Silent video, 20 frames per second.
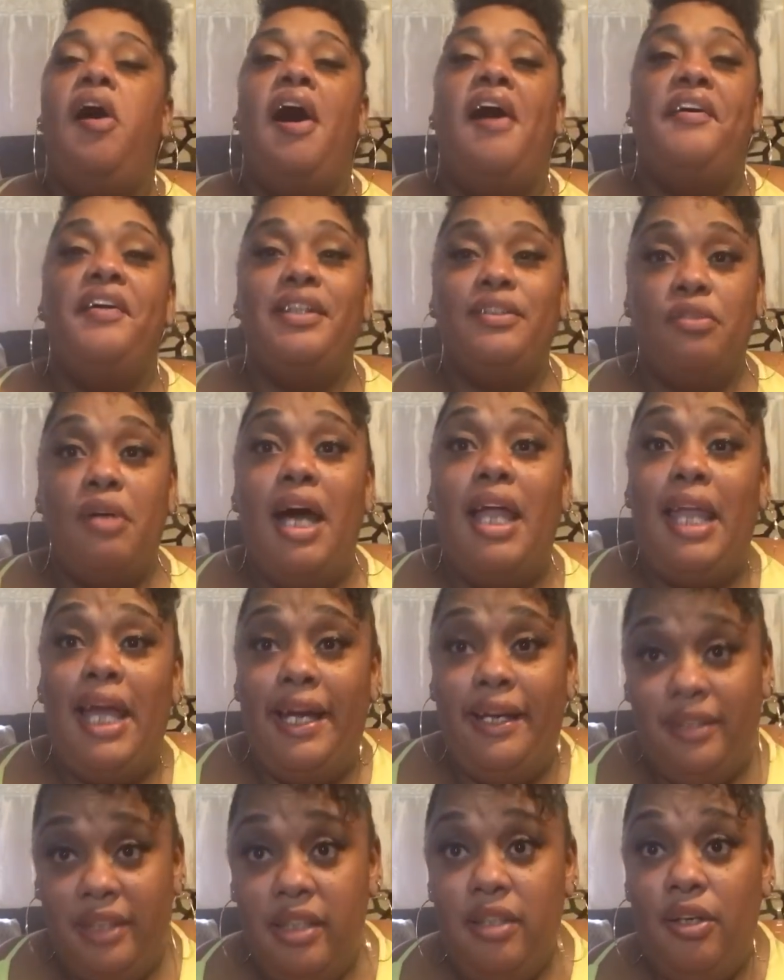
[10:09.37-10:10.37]
And that's why I
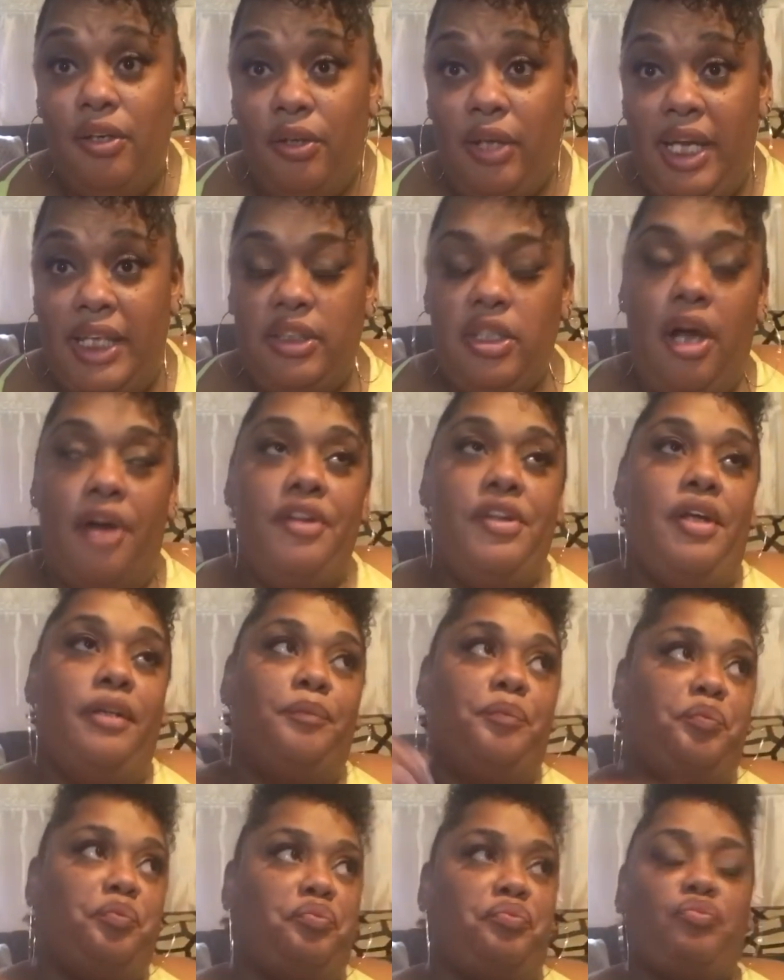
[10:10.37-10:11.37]
like little old Lake Charles.
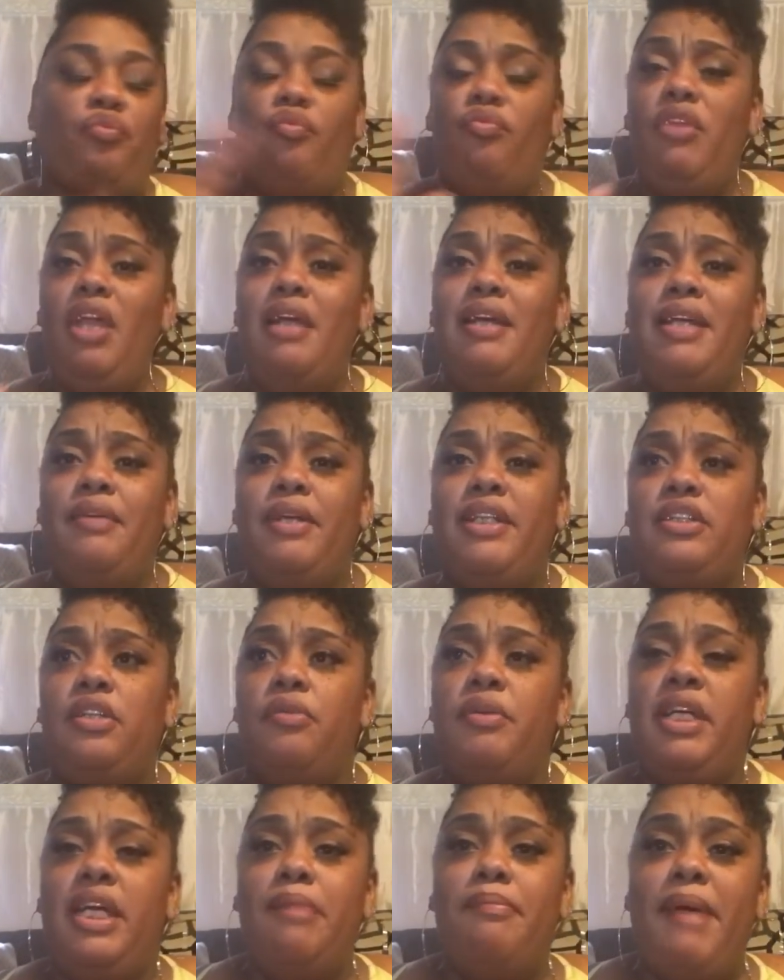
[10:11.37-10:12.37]
Anyway,
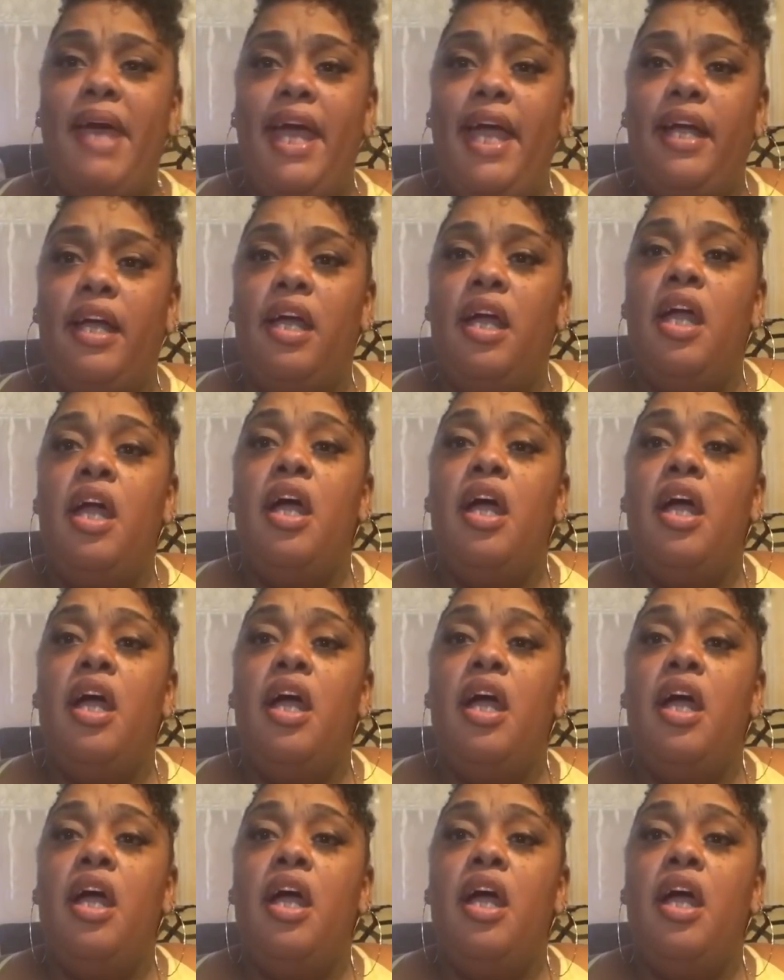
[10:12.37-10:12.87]
so we get back